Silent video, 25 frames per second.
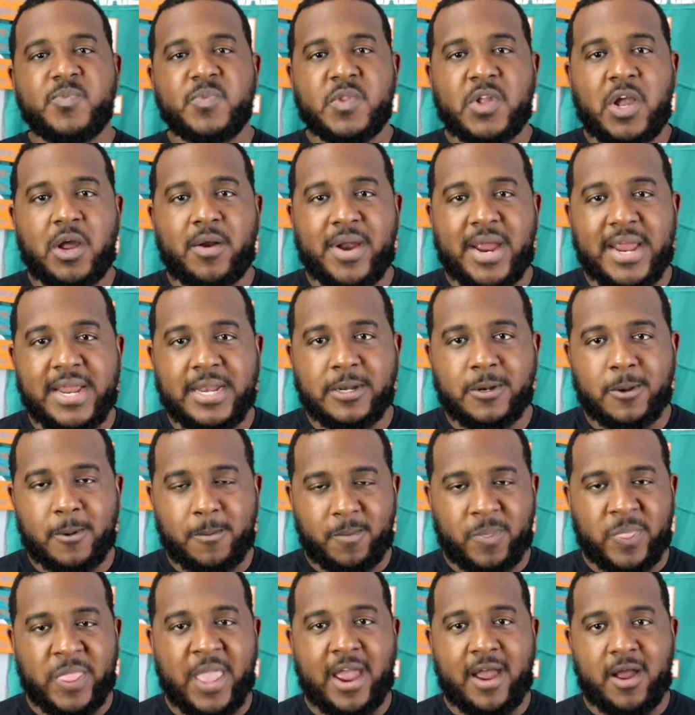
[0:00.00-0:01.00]
All right.
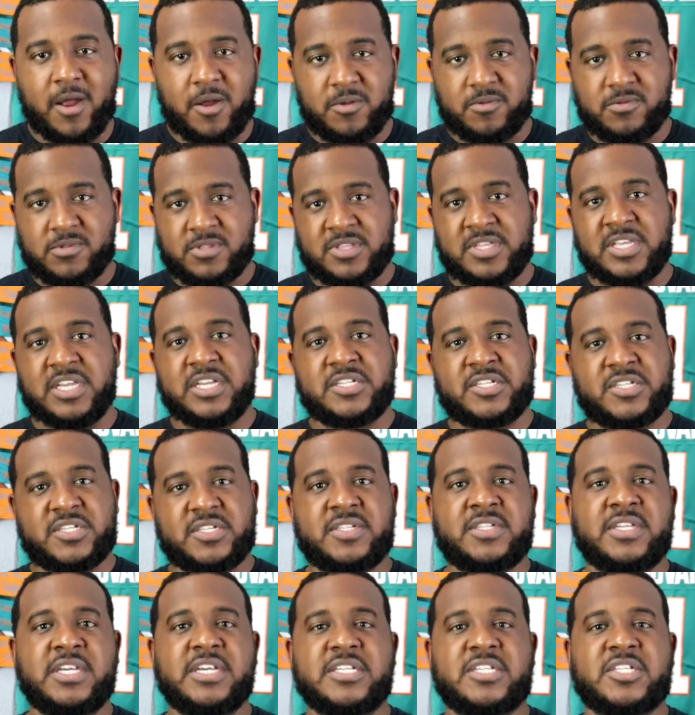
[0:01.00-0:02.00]
Now,
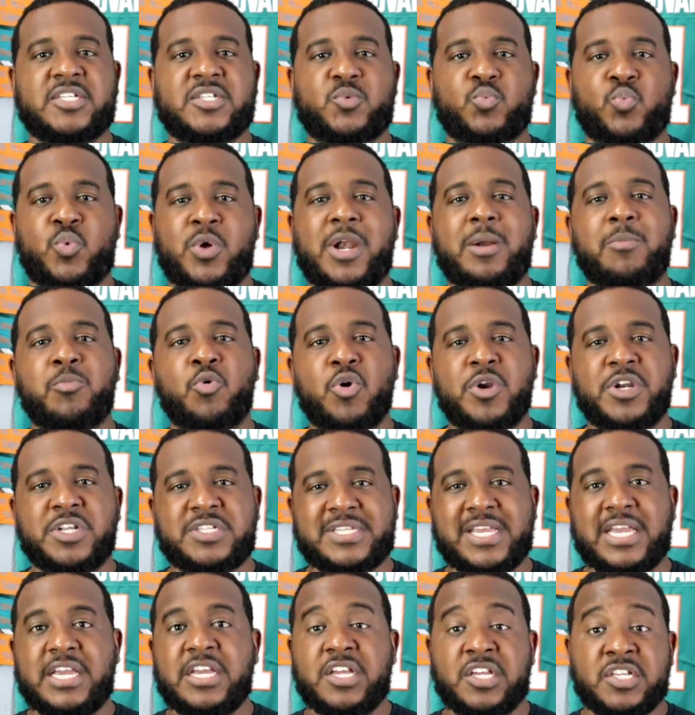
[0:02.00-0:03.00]
this what I'm going to
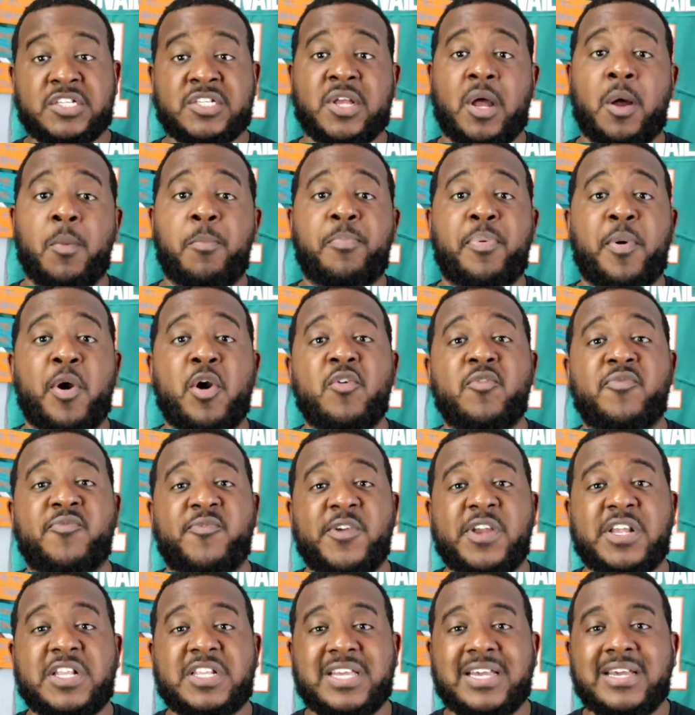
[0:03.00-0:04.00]
say is a
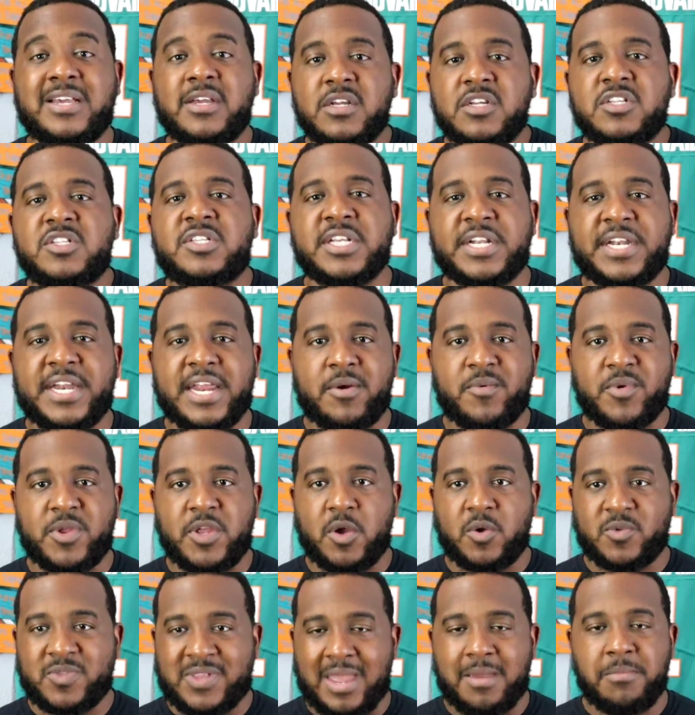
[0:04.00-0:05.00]
perfect
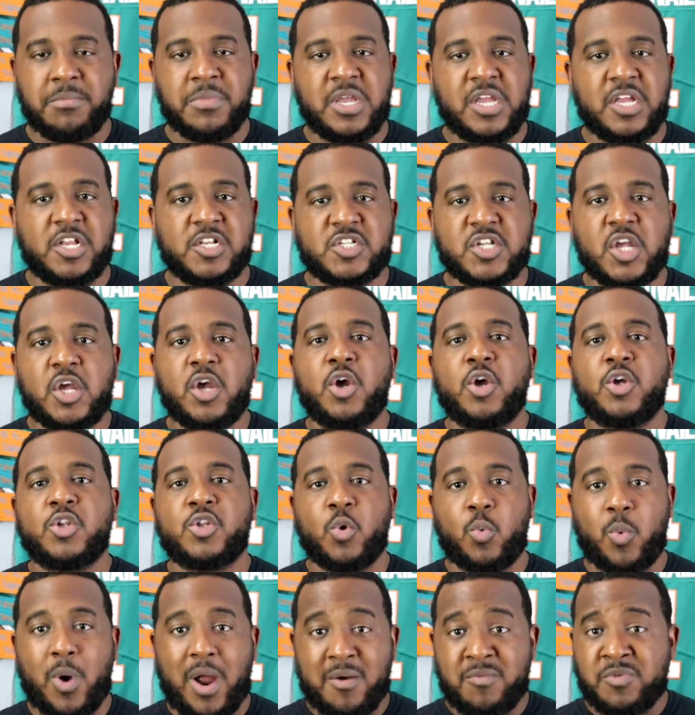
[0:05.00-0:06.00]
scenario. That means
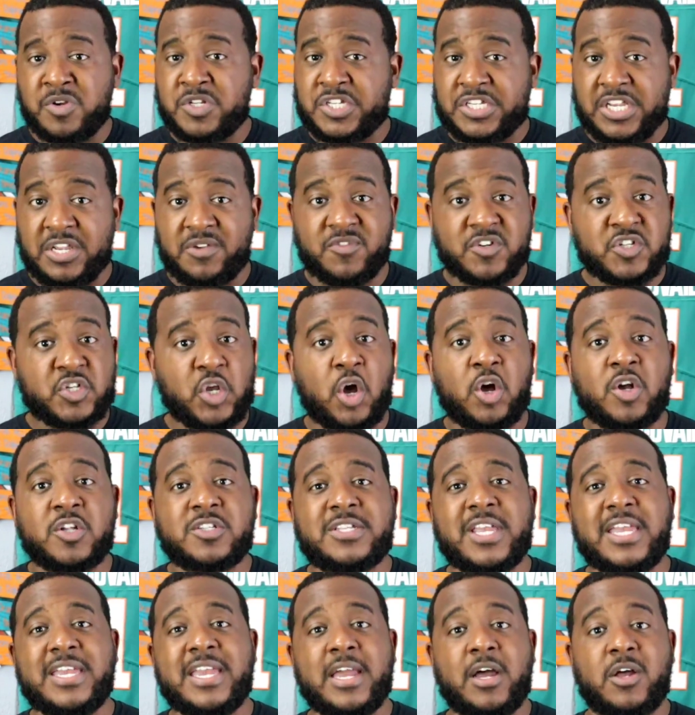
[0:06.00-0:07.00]
the wide receivers all
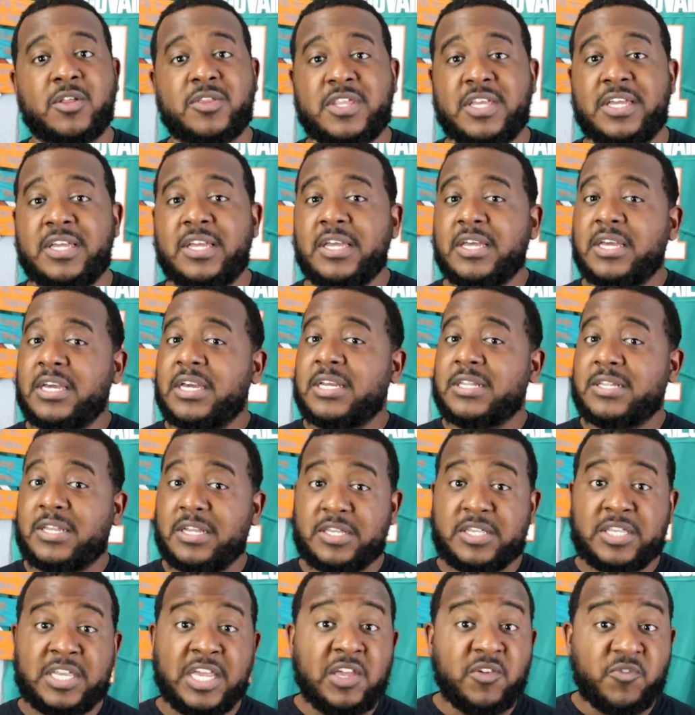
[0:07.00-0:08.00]
stay healthy, the
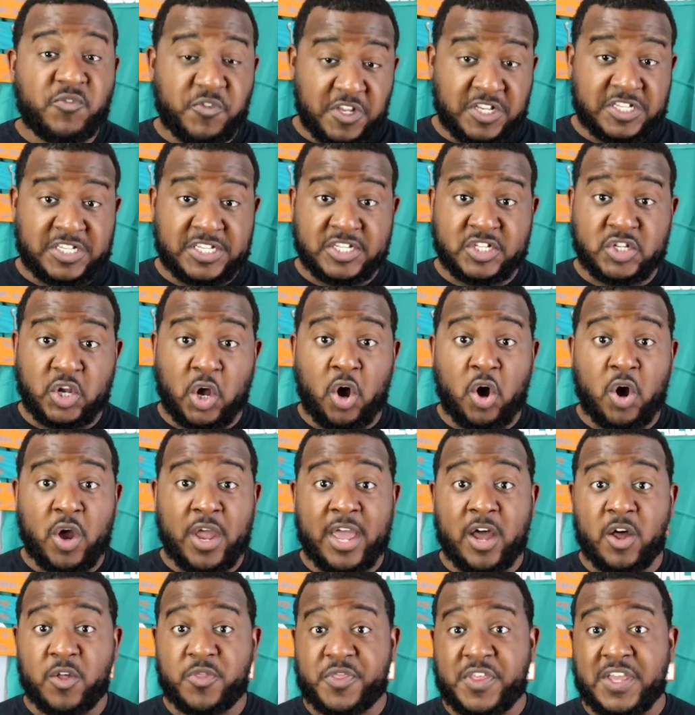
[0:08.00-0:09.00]
defense is all
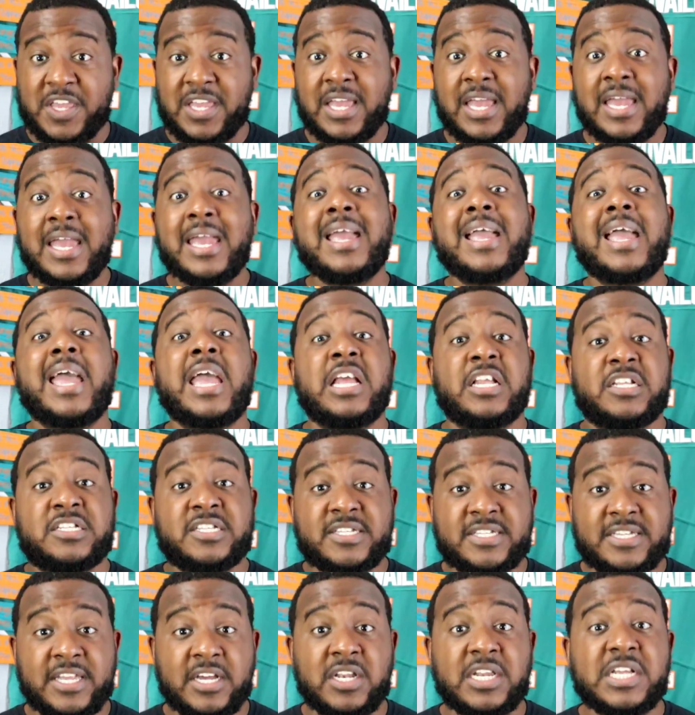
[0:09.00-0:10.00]
healthy, and
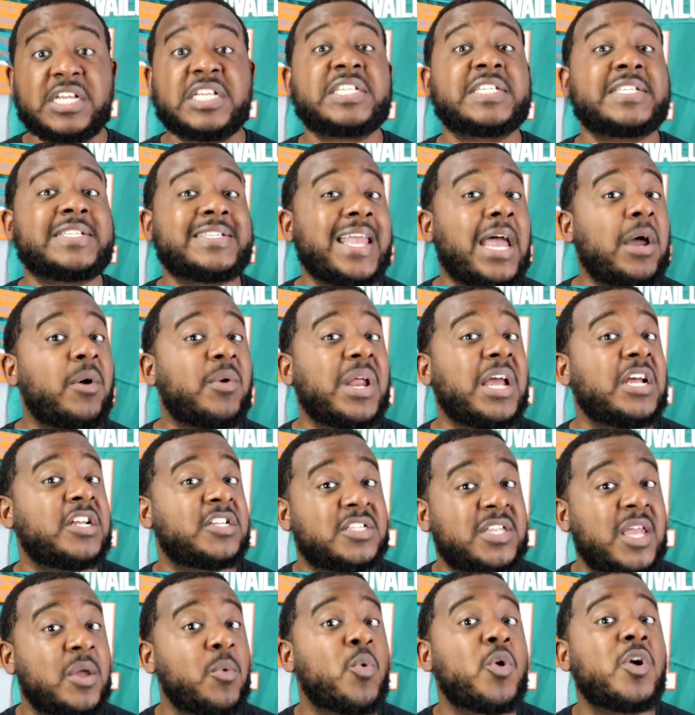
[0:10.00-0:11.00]
still as stout
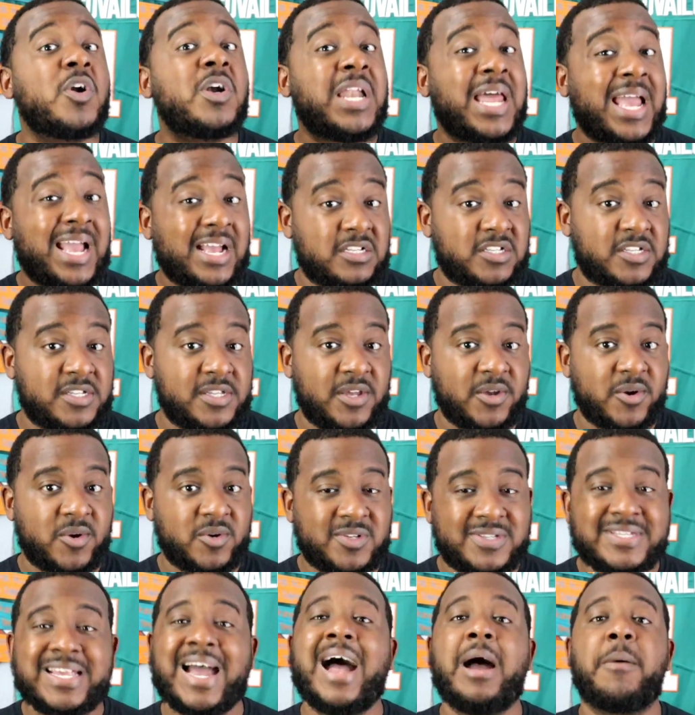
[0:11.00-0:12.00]
as they were last year.
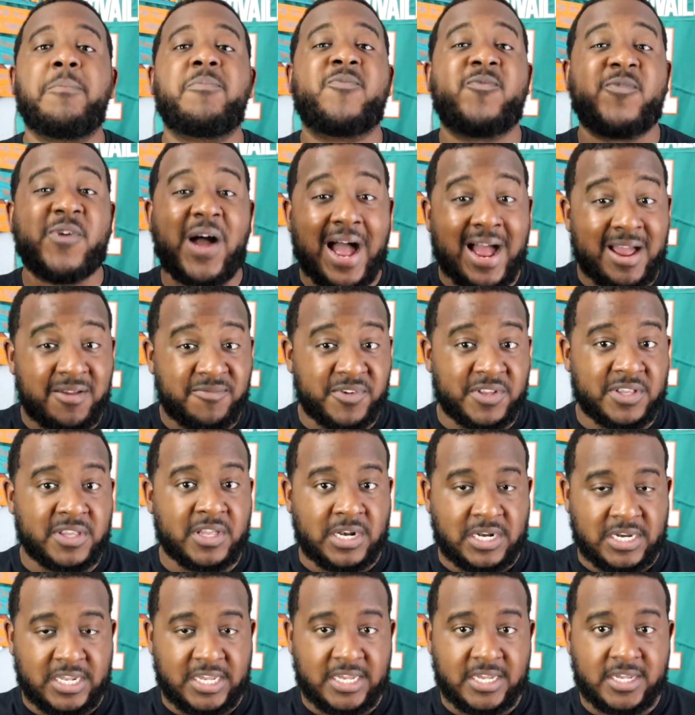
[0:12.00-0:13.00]
Top 5 in
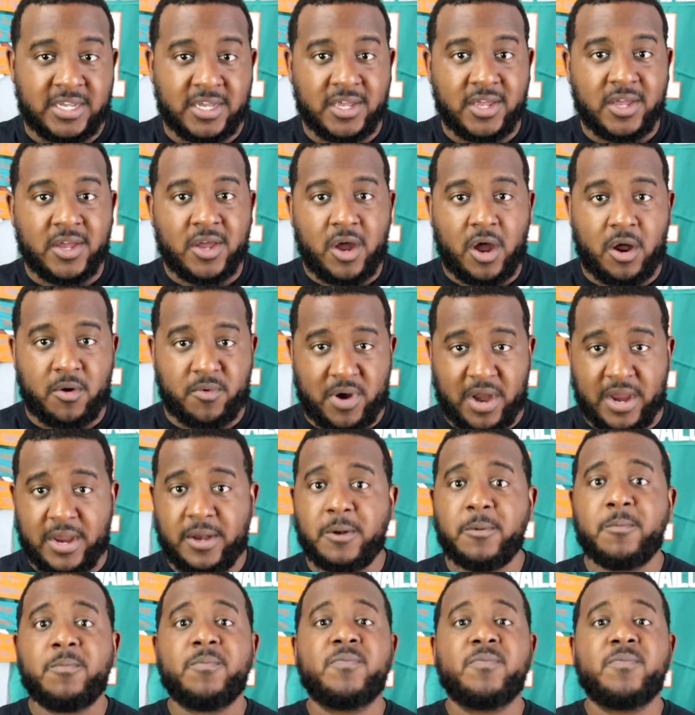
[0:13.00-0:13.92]
the league. All right.